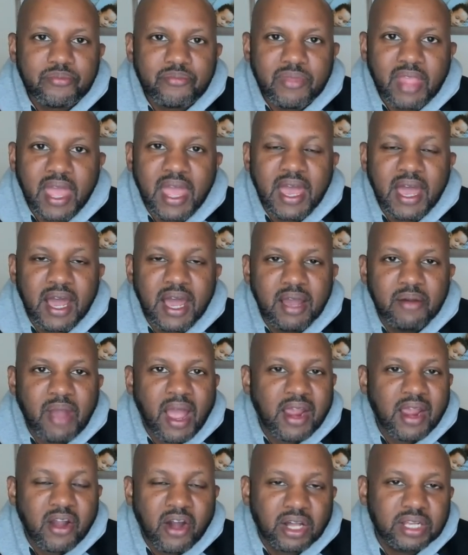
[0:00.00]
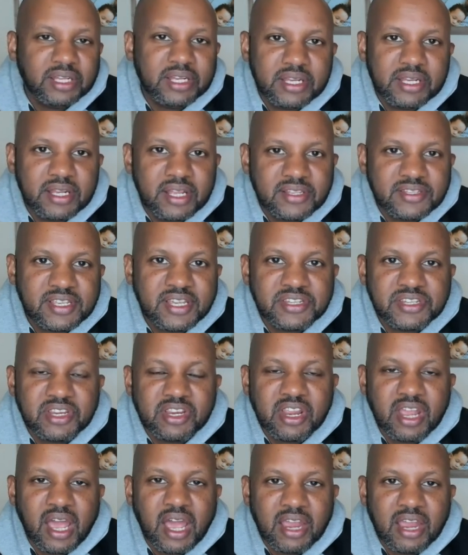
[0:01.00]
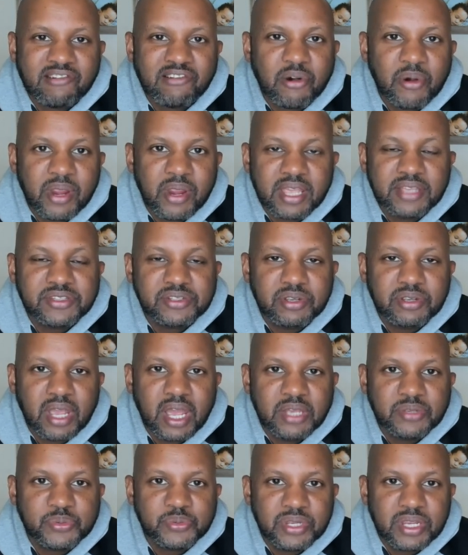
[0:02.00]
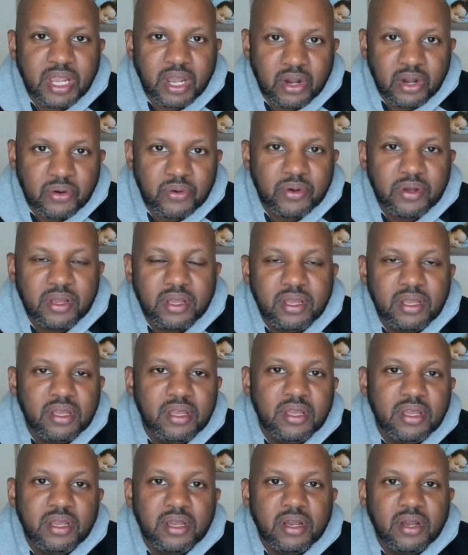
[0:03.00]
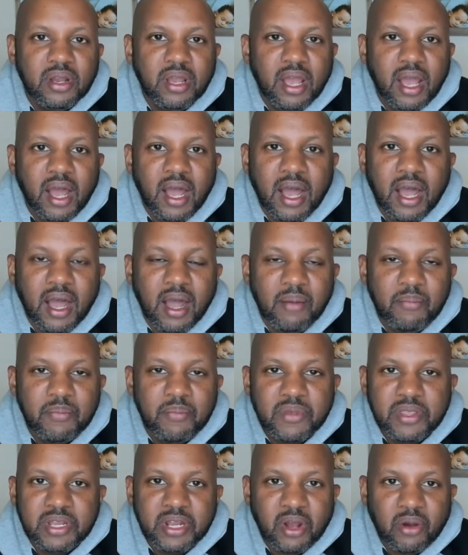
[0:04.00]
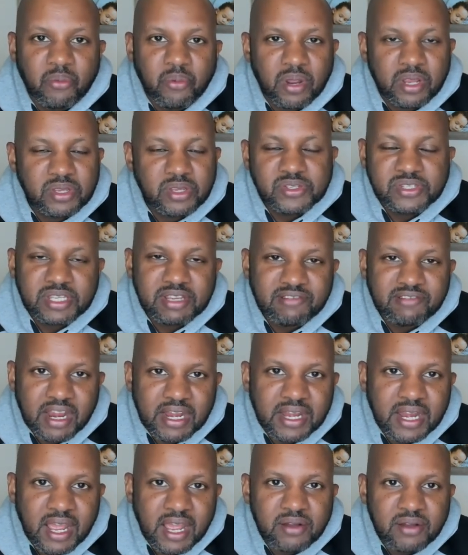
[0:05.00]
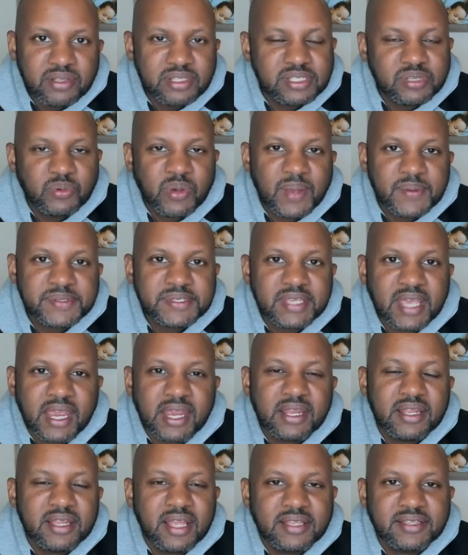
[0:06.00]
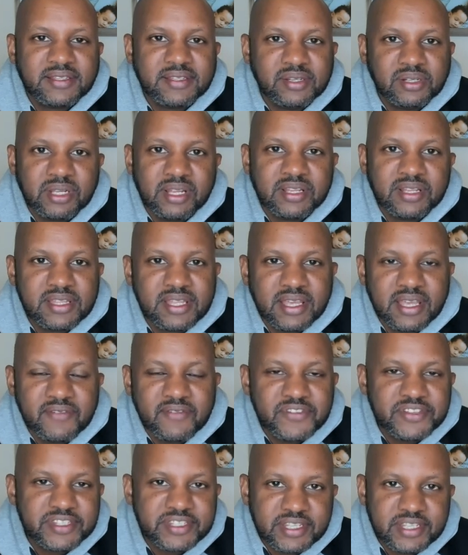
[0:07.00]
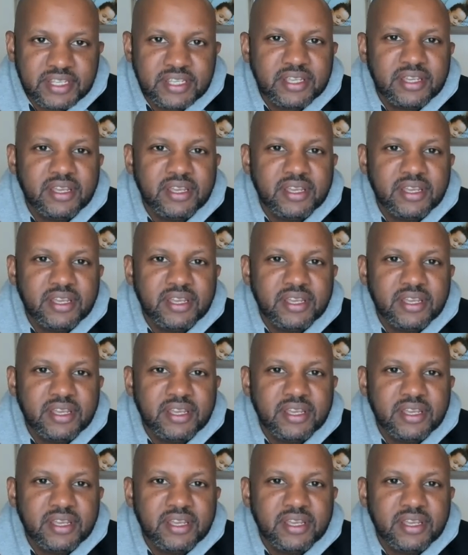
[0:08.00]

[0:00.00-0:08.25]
I call it essentially growing as we go. What you see right now is a website that's still in the infancy.